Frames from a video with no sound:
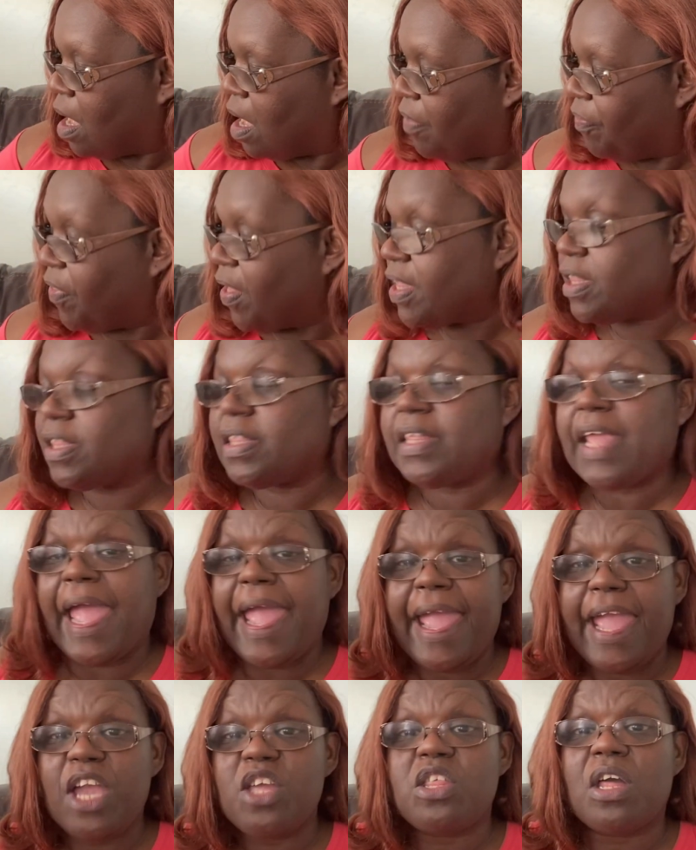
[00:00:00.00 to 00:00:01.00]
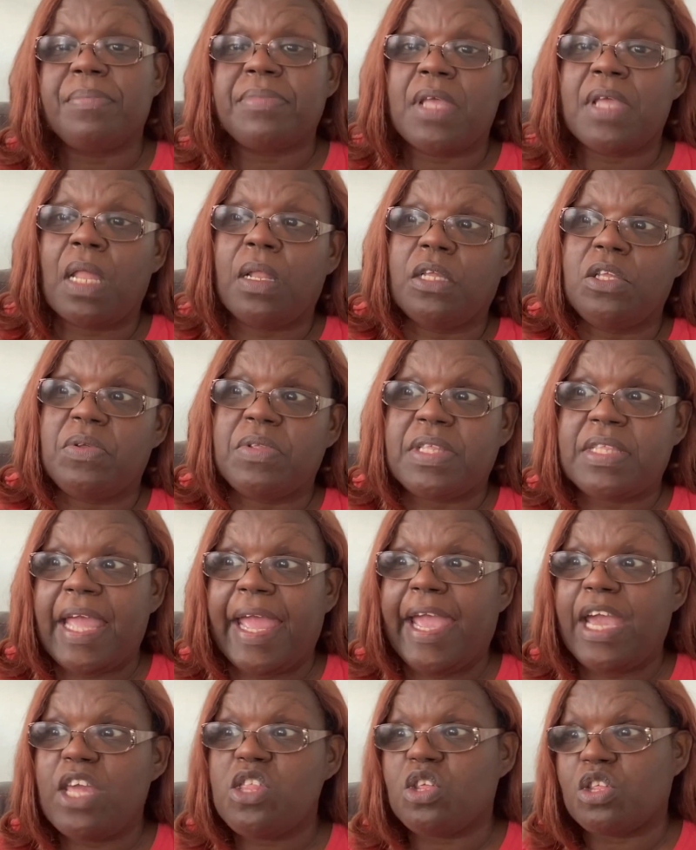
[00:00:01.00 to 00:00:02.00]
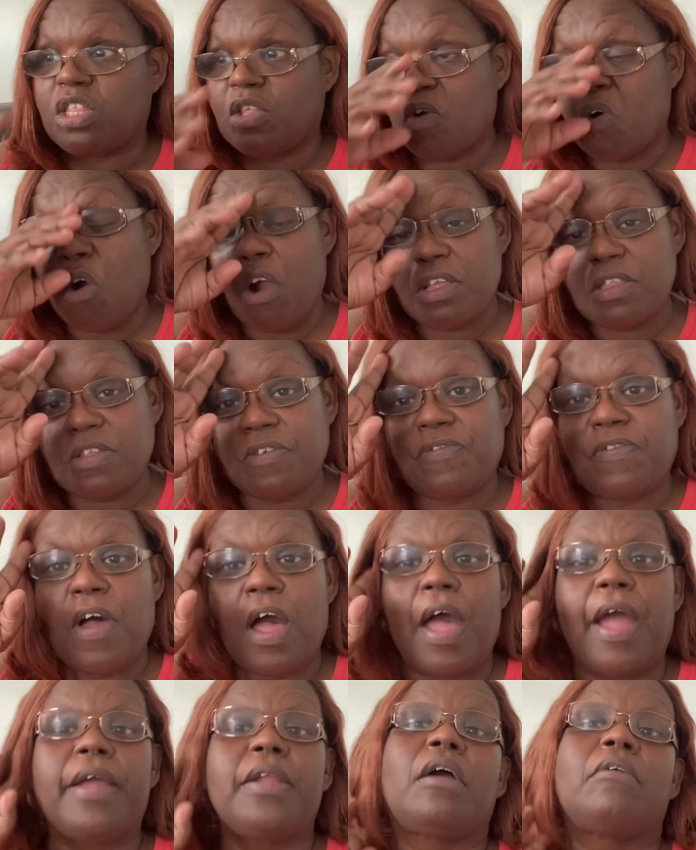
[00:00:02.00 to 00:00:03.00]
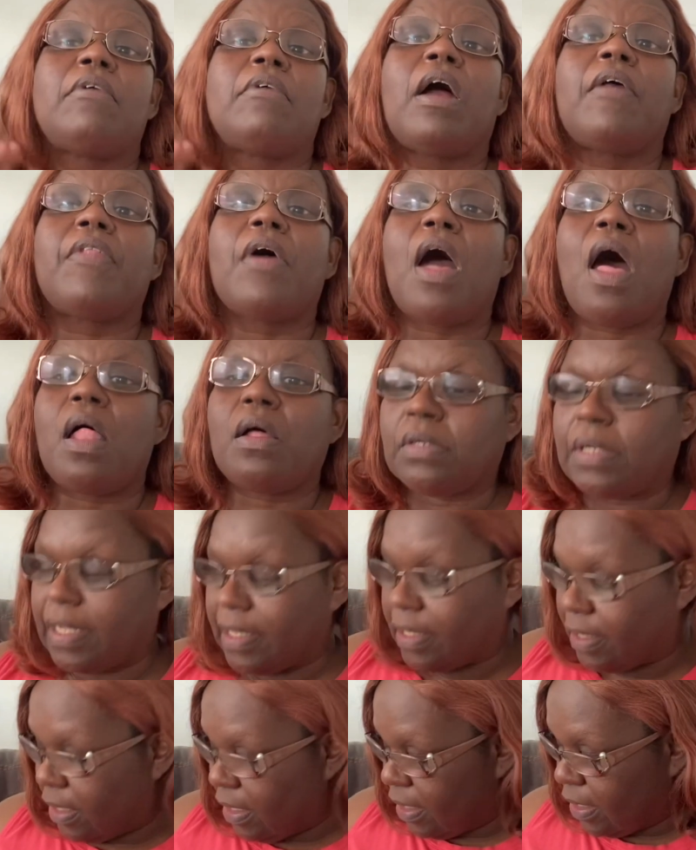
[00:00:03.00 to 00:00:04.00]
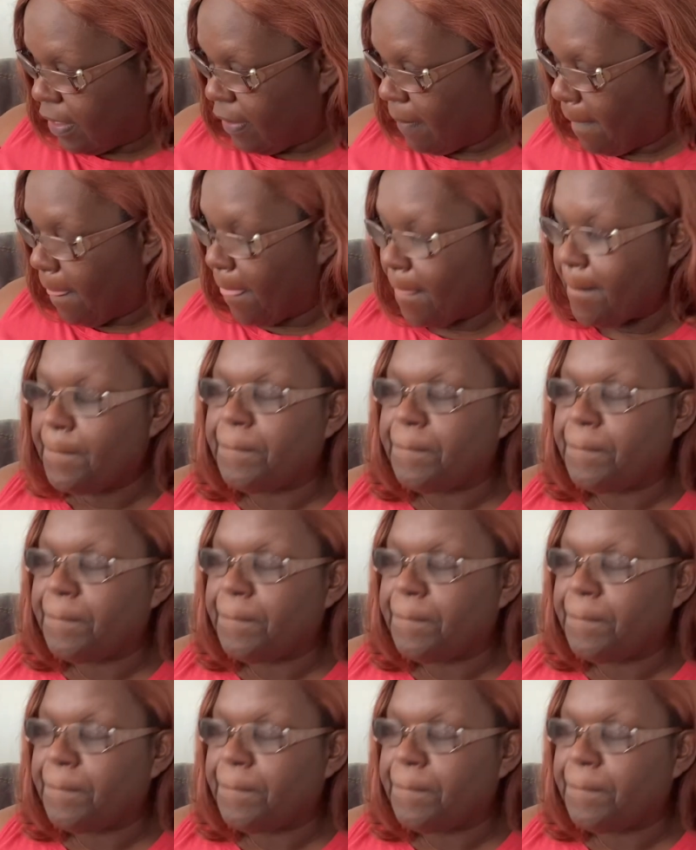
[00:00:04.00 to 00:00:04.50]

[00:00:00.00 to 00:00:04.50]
This sage, I'm telling you, sage is so hard to find around the holiday season.